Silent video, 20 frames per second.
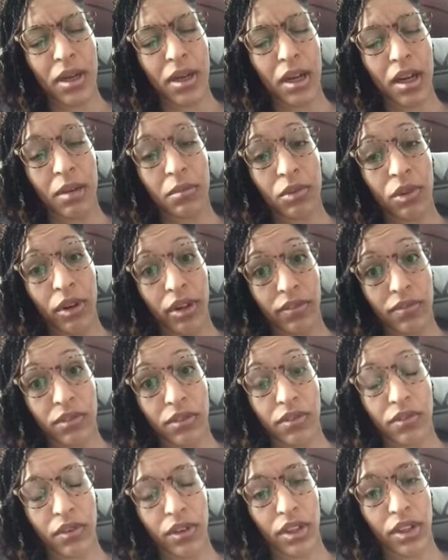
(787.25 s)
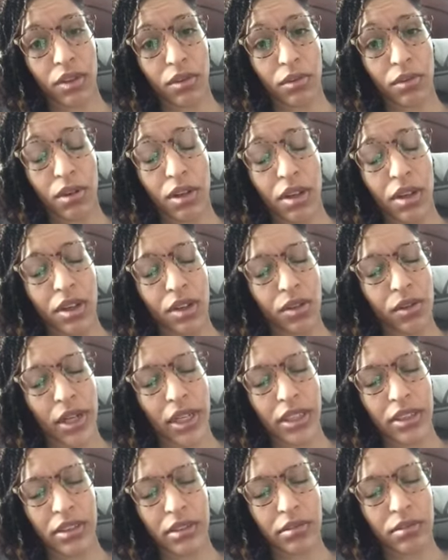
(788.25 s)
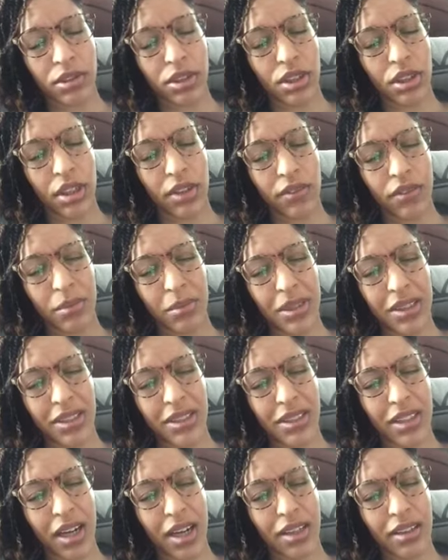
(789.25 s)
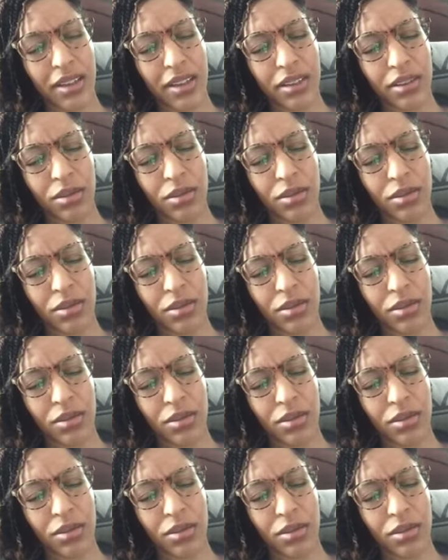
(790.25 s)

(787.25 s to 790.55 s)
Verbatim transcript: I'm grateful for you. Gratitude should never be silent,